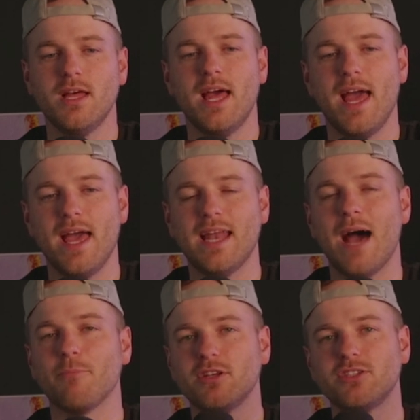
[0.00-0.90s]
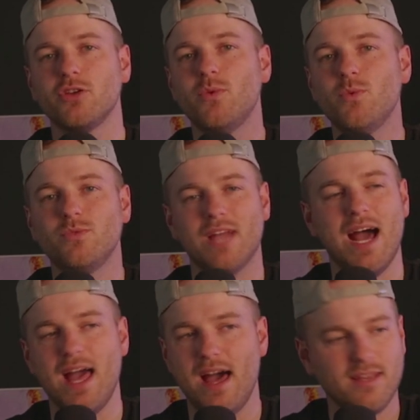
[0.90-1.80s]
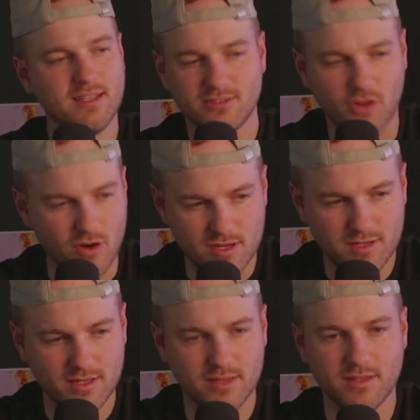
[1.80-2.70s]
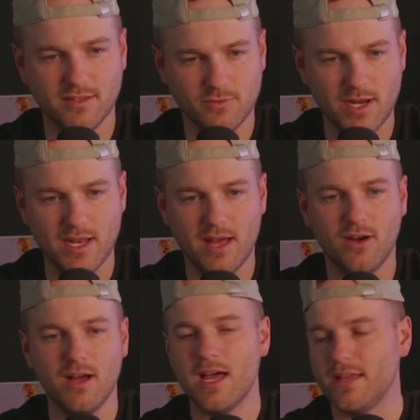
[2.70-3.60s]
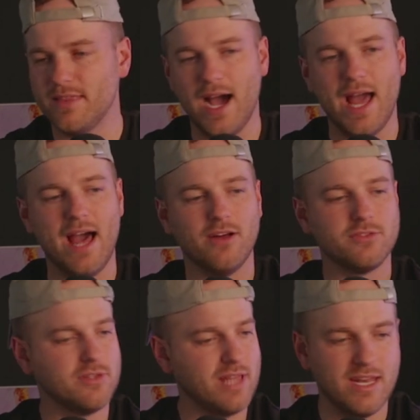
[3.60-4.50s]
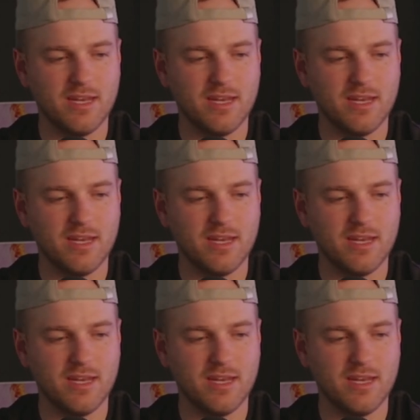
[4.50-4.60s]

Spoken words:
And I'm going to show you not how to get started in this right now, not how to land a